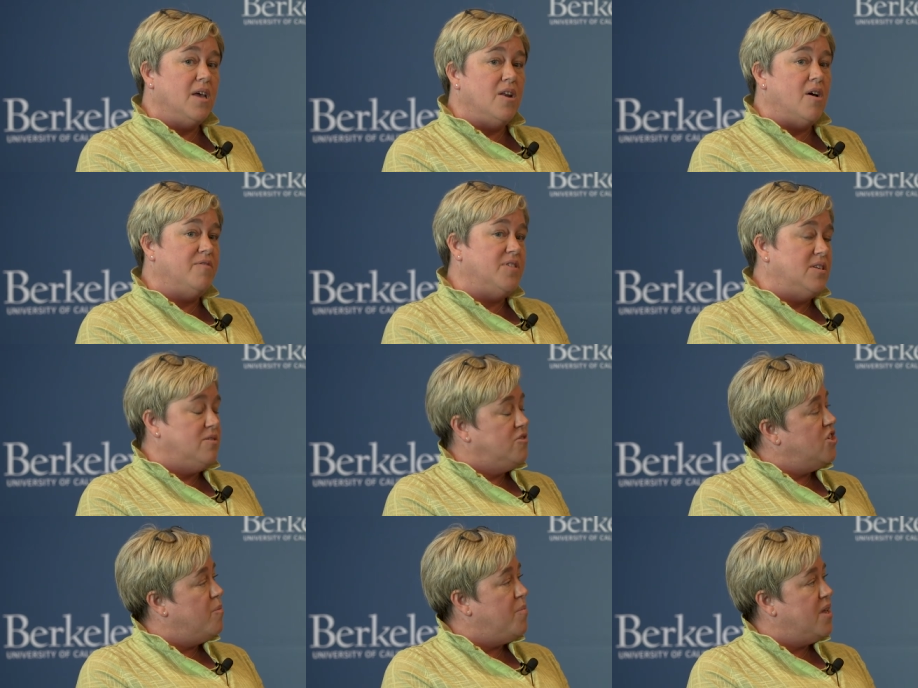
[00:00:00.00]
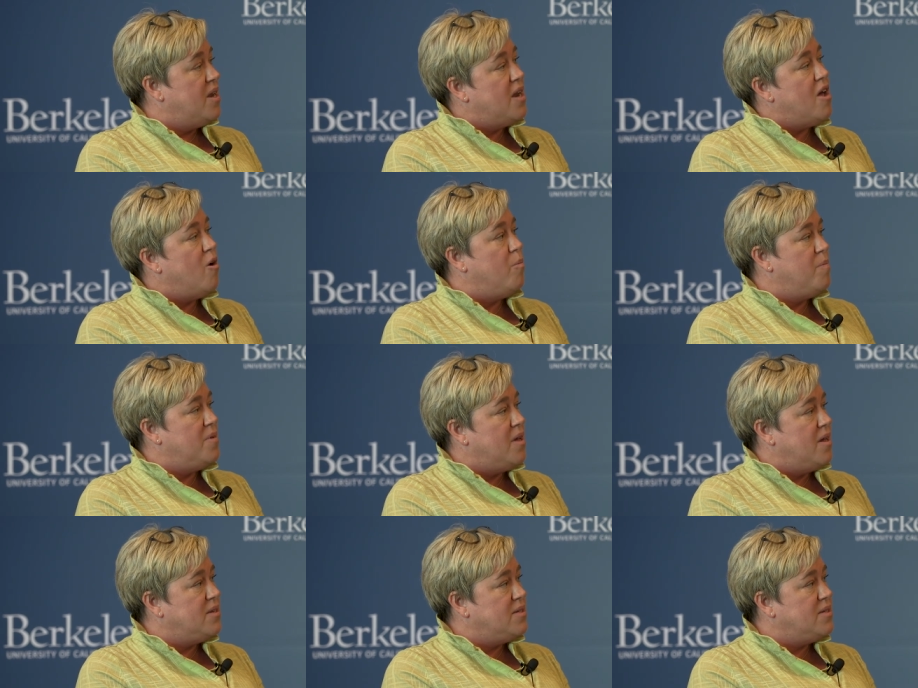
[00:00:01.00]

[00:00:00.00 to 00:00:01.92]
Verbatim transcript: can often jump in and help uh,